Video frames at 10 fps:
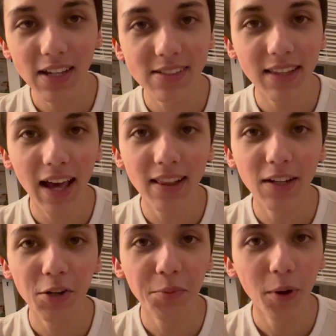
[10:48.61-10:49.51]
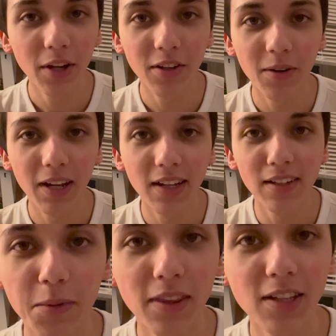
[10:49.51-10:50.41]
is that little boy
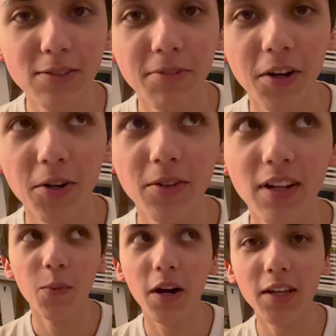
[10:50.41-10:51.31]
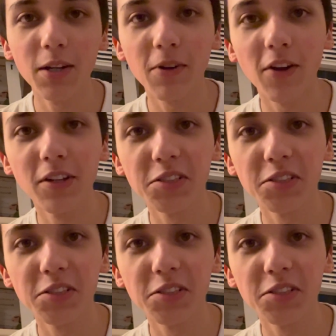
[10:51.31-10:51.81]
doing with his phone, walking around his